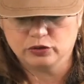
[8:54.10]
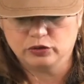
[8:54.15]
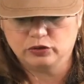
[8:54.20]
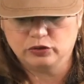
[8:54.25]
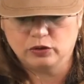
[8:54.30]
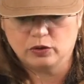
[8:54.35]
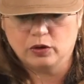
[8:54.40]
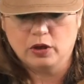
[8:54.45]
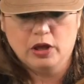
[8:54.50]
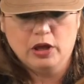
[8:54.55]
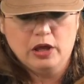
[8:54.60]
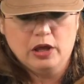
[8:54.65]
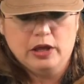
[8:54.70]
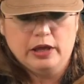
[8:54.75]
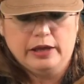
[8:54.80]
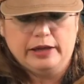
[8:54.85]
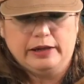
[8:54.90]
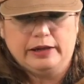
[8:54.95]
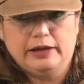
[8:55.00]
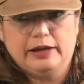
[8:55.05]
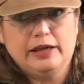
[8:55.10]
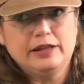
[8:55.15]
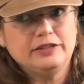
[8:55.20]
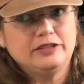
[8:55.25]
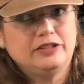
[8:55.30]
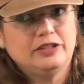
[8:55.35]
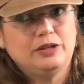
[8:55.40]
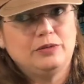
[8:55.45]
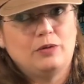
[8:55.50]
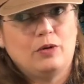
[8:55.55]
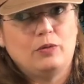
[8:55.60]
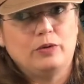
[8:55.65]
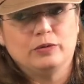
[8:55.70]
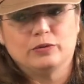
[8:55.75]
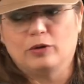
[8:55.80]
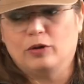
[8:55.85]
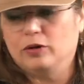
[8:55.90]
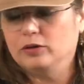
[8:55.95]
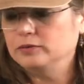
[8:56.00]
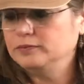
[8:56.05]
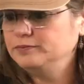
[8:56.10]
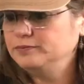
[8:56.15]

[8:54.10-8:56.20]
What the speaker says: So let's see what we roll.